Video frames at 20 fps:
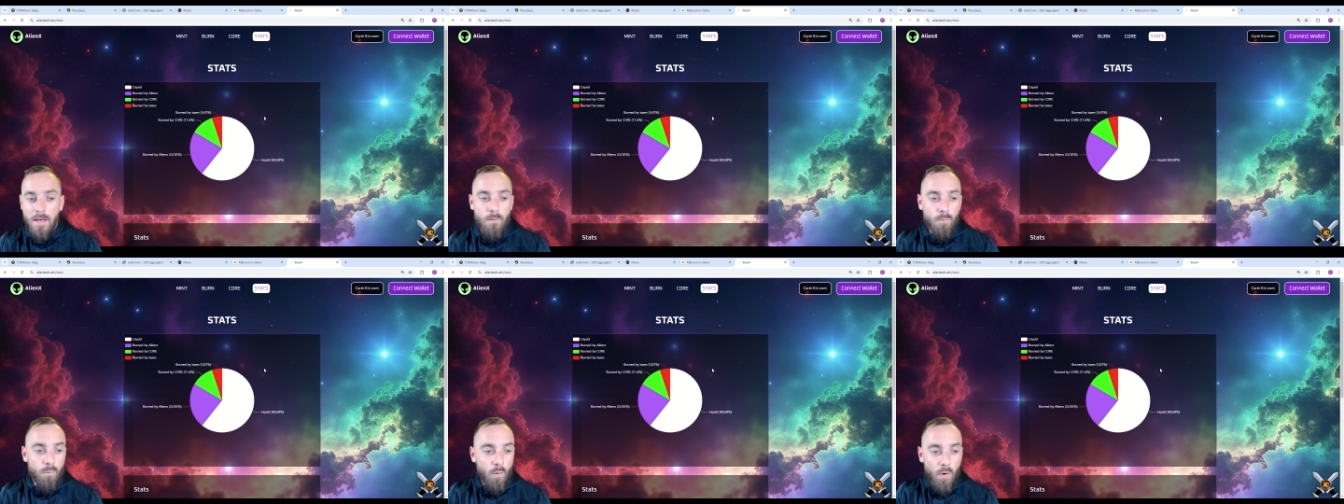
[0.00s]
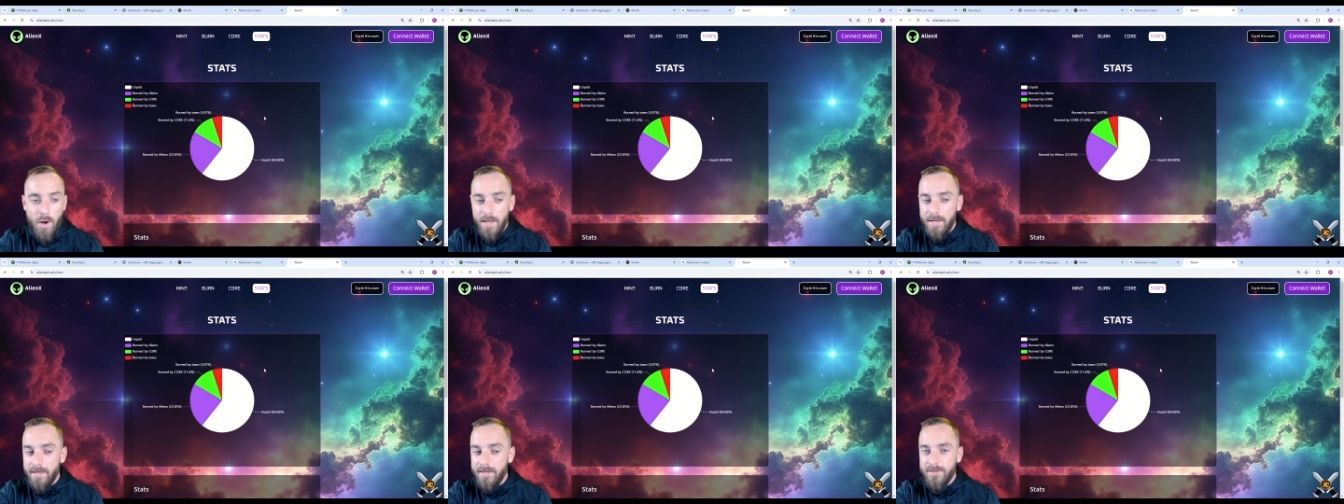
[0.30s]

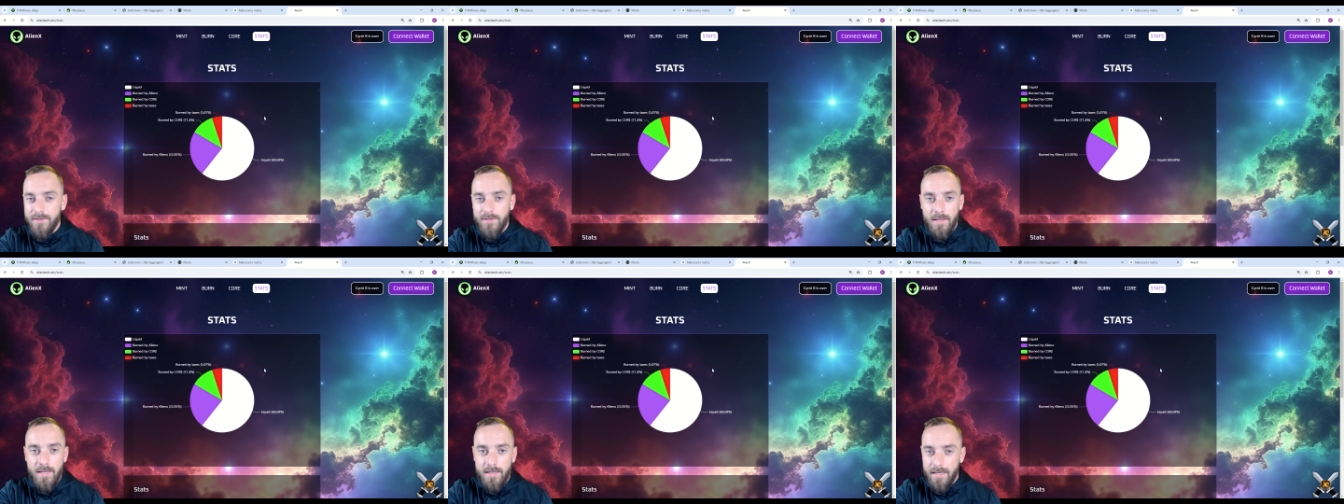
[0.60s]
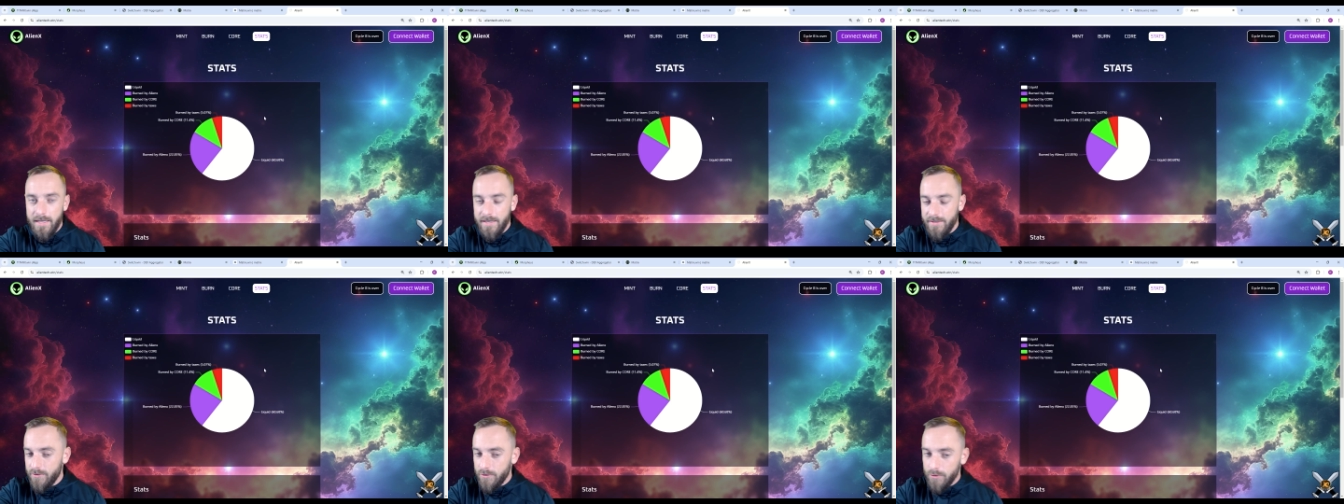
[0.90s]
One is like
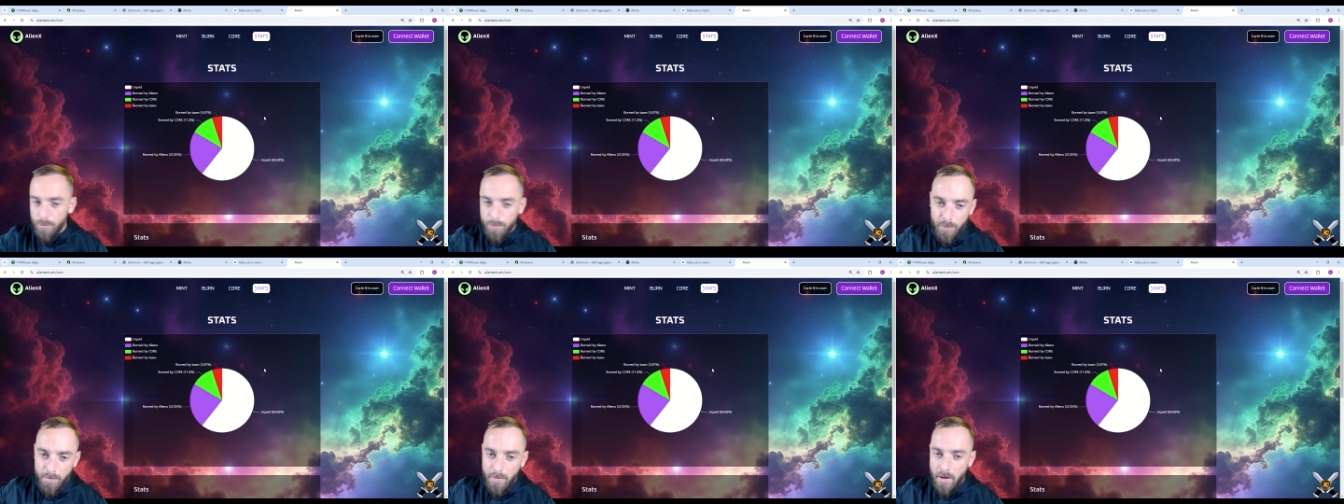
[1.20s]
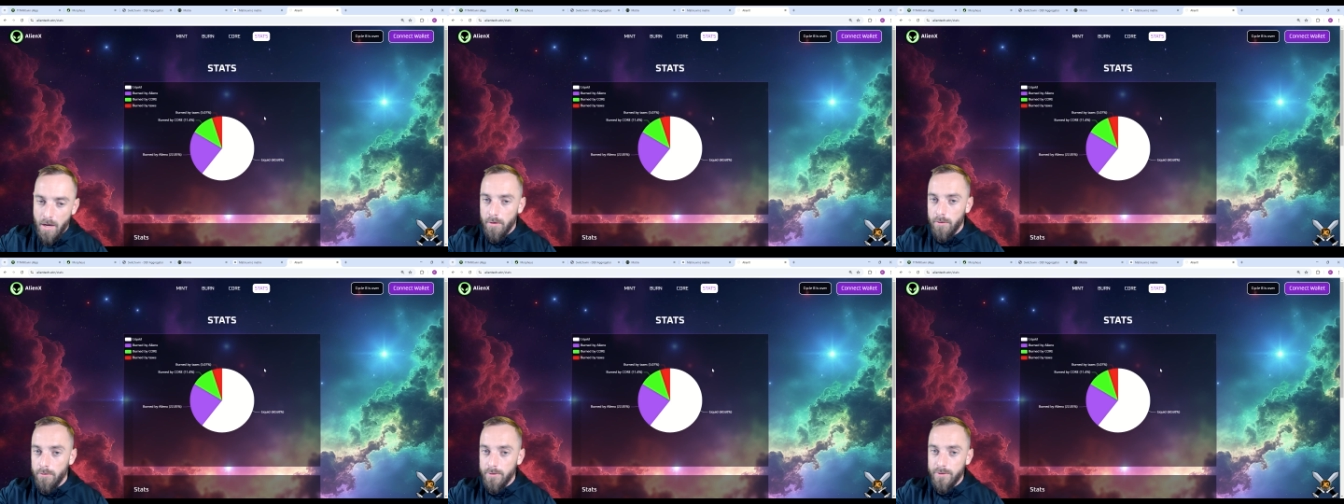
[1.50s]
a
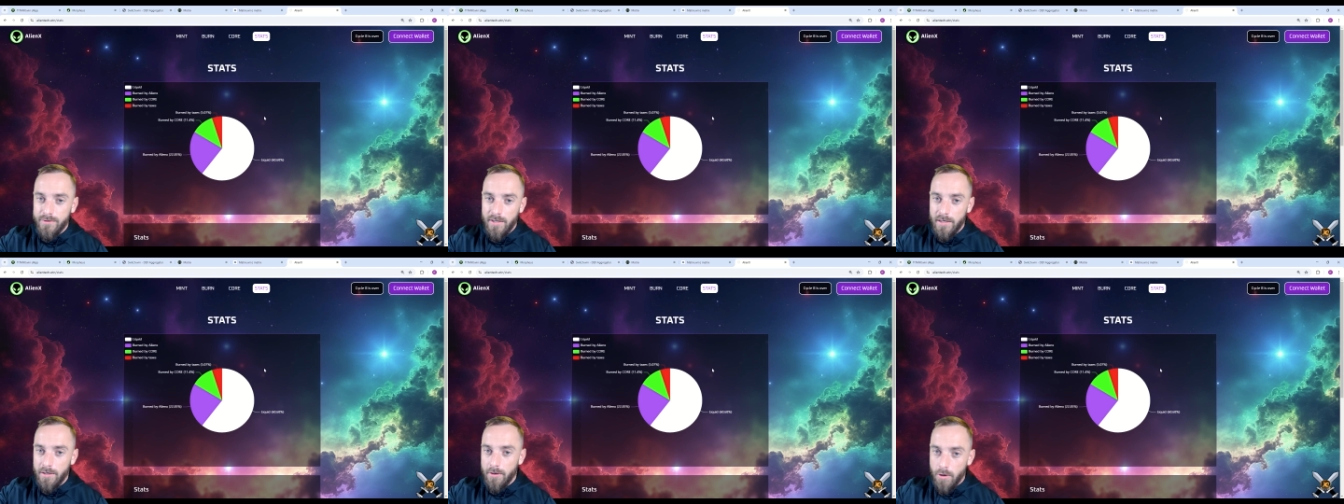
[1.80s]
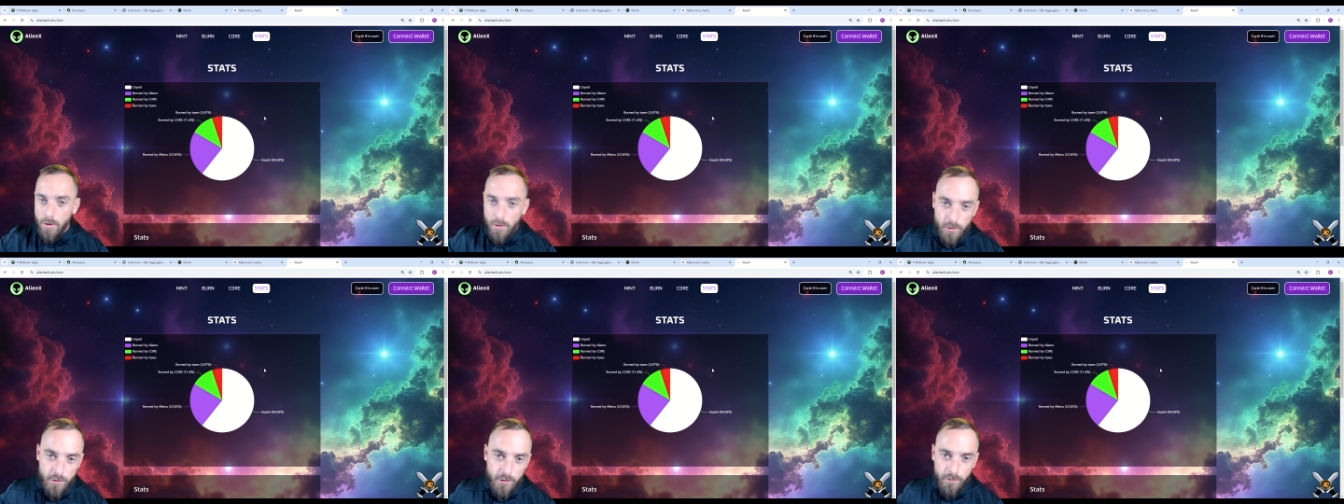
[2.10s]
supermodel, looks like
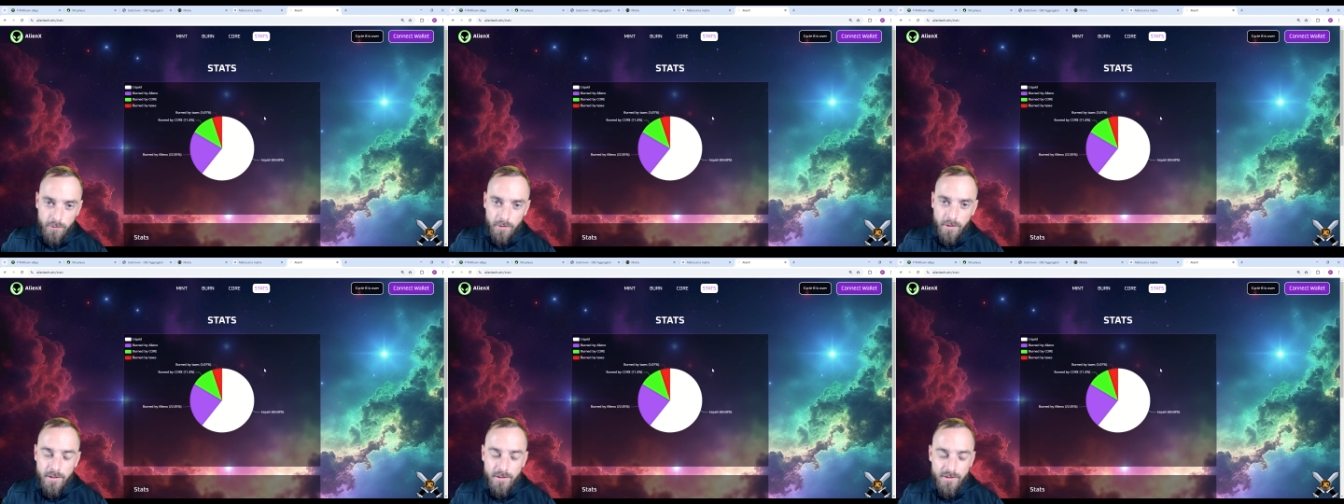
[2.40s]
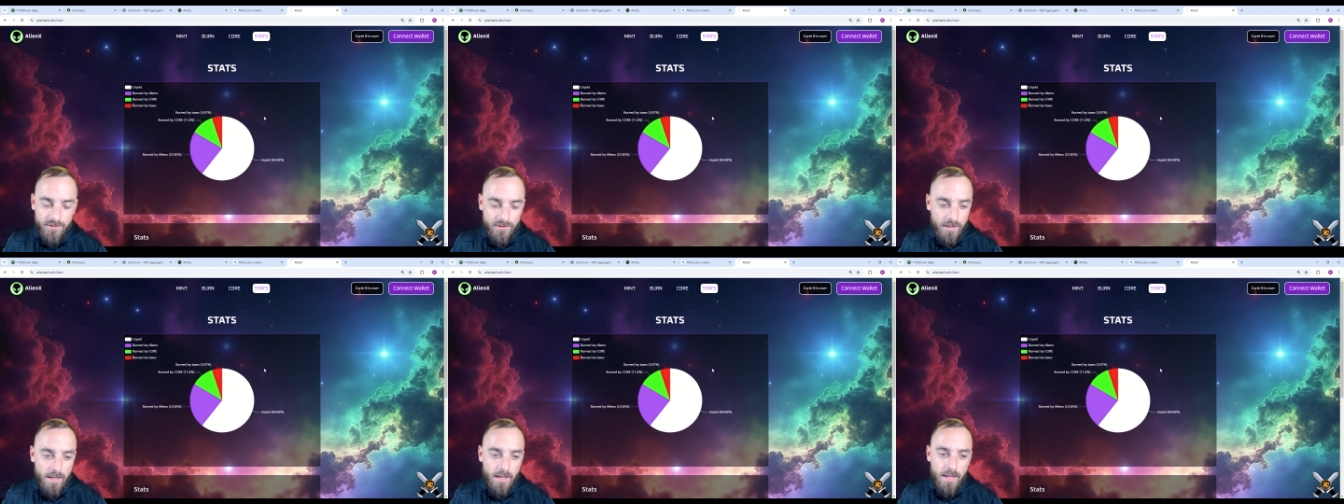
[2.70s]
Hercules.